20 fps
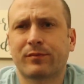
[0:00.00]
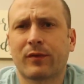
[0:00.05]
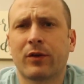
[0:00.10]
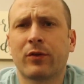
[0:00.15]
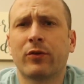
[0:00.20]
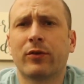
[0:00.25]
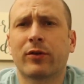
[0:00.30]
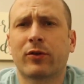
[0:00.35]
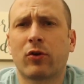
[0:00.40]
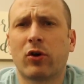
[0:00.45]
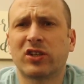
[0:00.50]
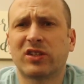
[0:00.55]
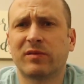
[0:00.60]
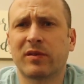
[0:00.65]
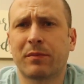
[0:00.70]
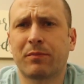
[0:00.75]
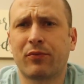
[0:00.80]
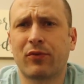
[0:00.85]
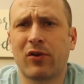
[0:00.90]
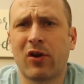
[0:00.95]
little
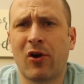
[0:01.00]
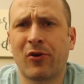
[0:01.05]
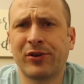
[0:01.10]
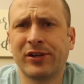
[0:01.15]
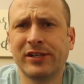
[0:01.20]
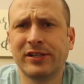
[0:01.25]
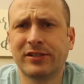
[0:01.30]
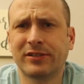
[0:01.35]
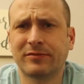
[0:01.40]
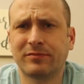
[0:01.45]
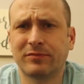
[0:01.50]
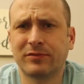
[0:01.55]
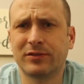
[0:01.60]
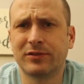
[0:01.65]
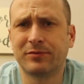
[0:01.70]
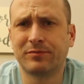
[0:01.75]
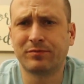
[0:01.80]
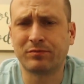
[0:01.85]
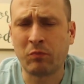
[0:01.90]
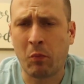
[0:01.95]
cosmic brownies.
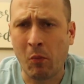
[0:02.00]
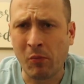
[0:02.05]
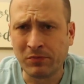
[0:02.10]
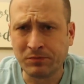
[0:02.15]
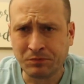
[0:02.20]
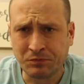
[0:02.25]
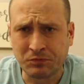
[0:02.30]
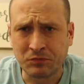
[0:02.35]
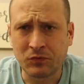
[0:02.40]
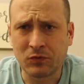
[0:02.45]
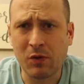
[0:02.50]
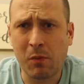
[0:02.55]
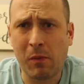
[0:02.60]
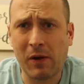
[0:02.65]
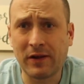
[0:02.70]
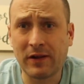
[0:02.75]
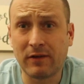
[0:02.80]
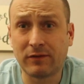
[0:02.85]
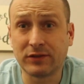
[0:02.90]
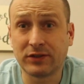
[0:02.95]

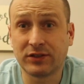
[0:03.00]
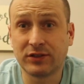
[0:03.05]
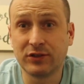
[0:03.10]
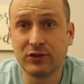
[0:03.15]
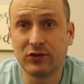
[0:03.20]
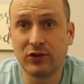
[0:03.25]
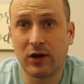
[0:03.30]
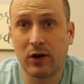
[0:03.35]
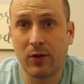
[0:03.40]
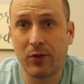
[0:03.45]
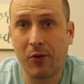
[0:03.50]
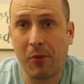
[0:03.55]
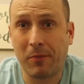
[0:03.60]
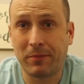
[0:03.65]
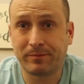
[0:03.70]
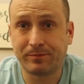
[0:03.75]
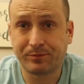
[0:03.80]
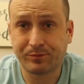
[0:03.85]
Nobody have a cereal out.